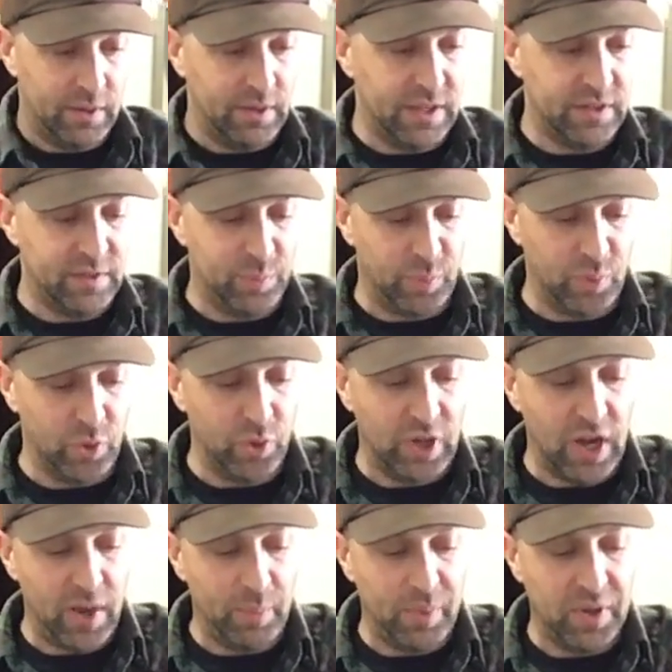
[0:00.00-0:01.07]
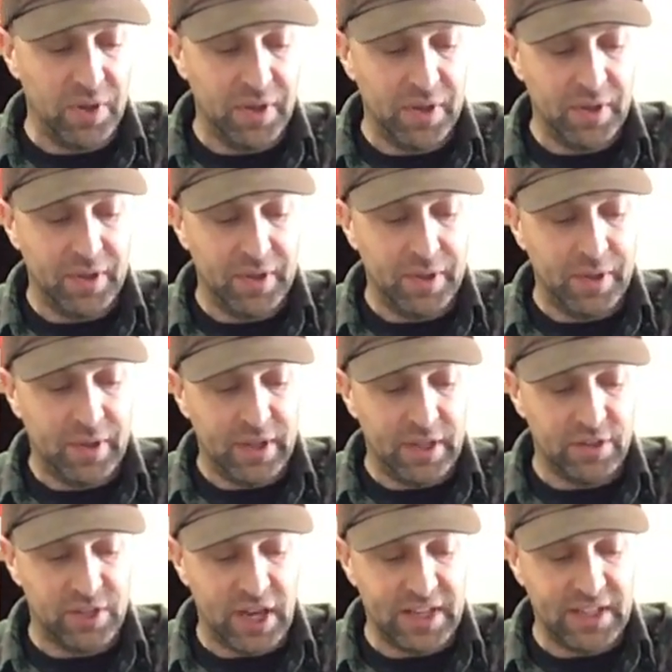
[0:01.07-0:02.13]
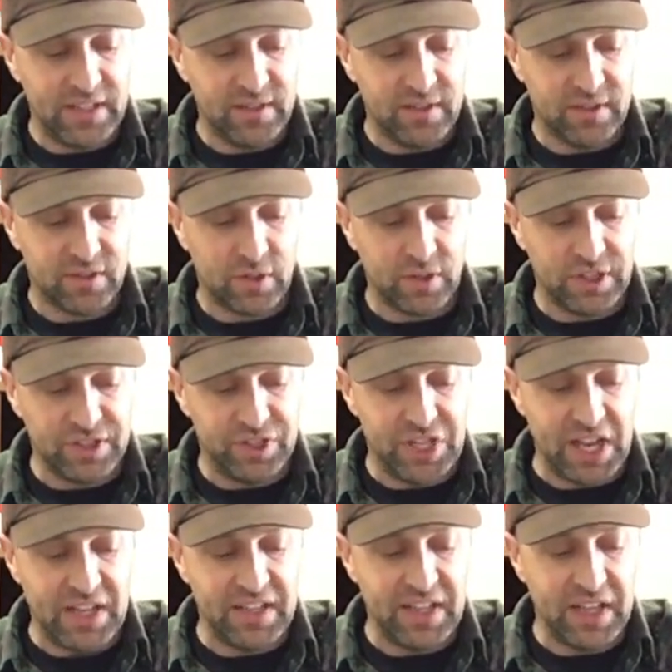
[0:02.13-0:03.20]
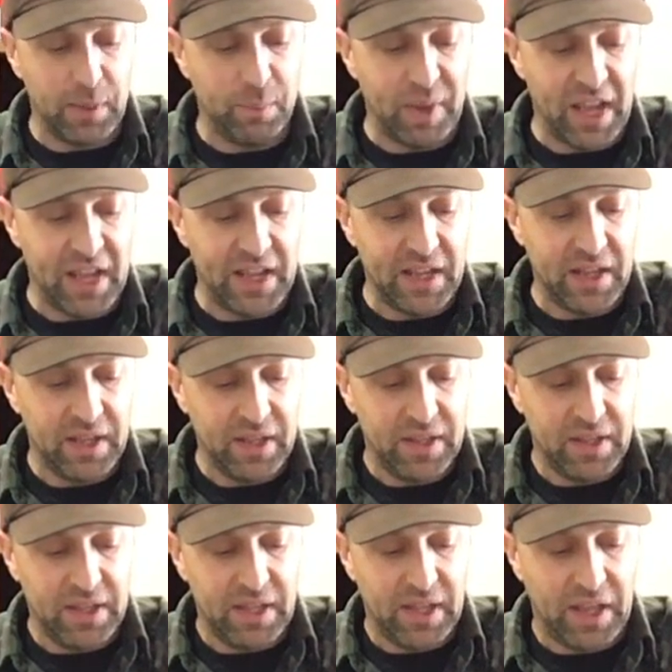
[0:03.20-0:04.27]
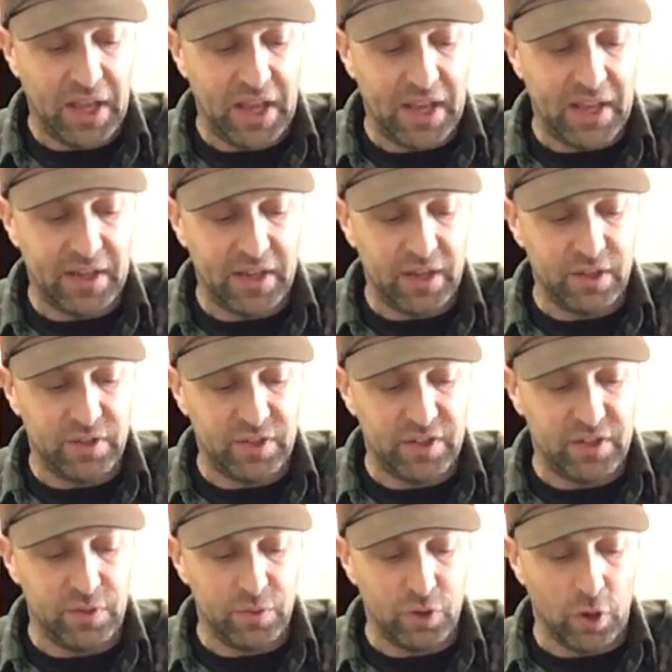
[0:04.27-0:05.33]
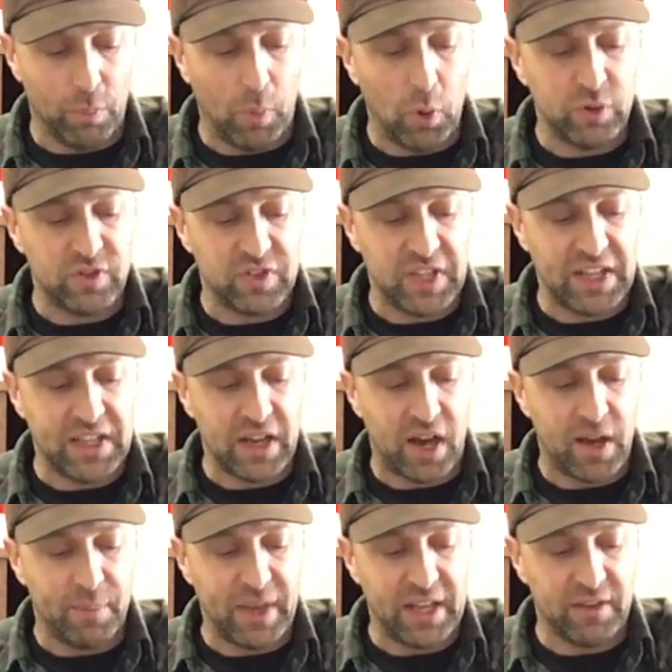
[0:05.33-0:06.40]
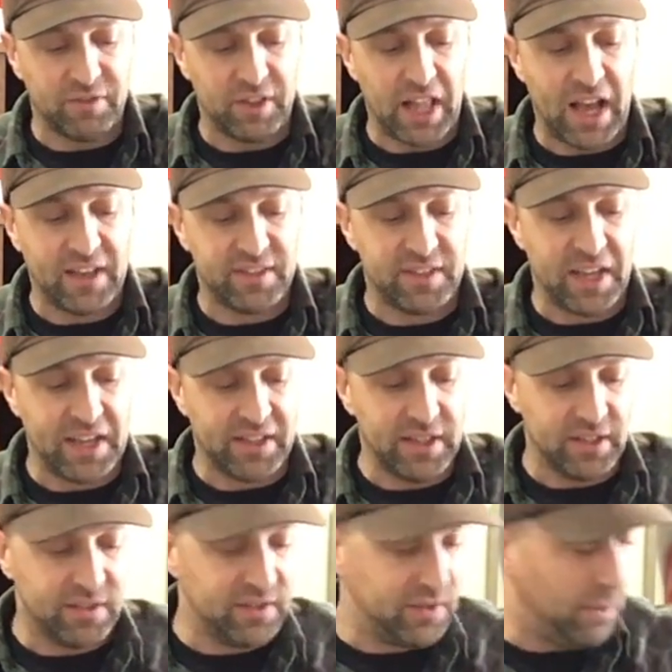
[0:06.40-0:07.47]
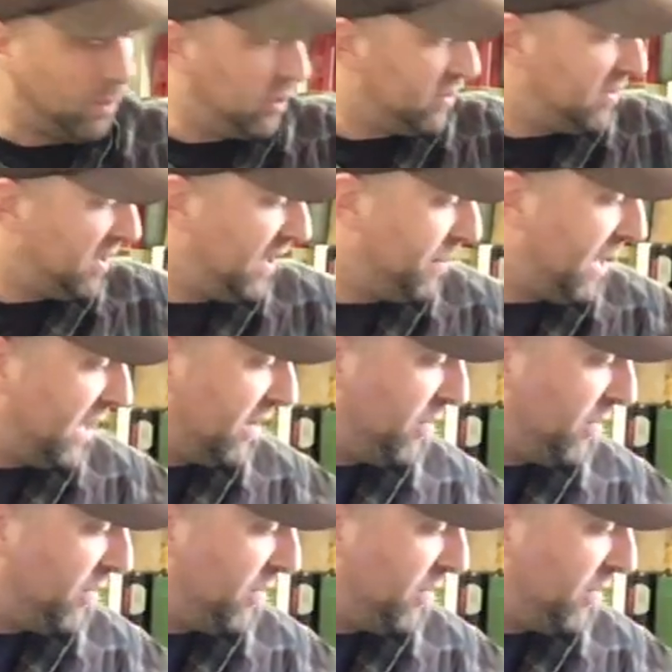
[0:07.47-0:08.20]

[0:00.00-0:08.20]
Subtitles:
This brew cup, in Chinese it's called a jian ding bei, and they're mostly not made of glass like this. They're mostly made